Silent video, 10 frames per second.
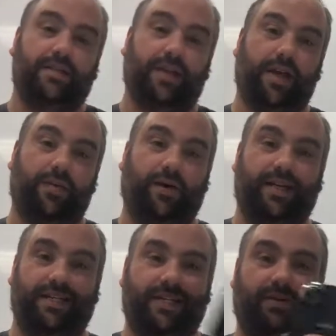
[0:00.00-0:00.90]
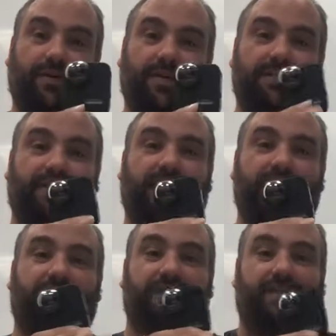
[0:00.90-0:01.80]
So what I did is
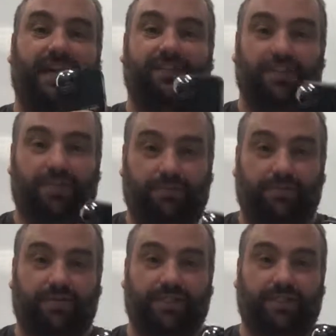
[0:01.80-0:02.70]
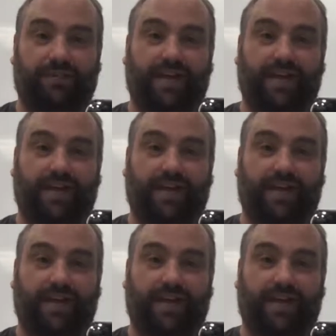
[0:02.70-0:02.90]
I just actually just put it on the